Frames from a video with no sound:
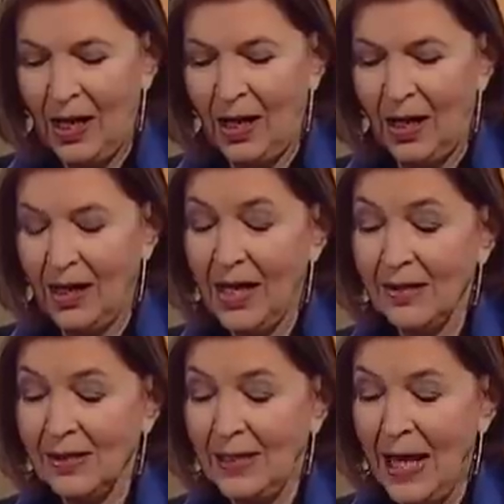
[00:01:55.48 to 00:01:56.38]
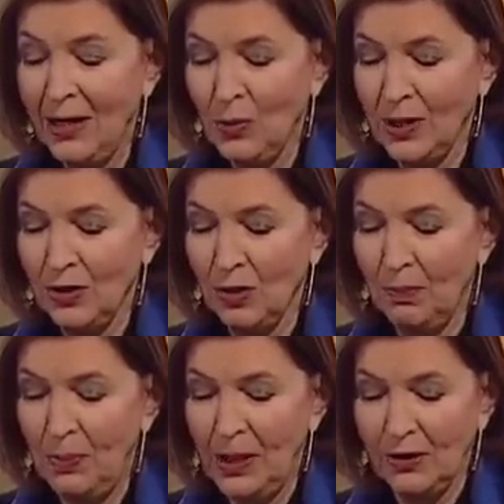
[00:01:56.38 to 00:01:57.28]
uh, his language
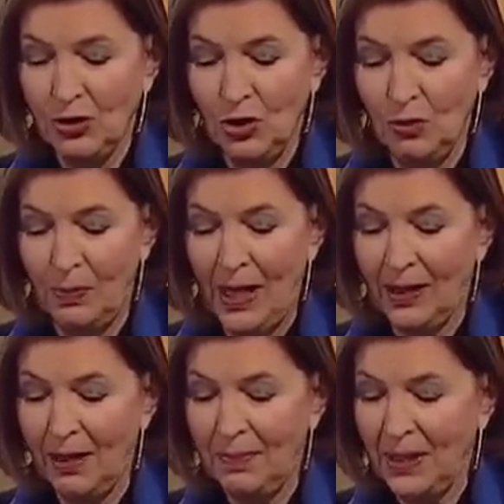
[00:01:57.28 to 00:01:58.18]
picks you back up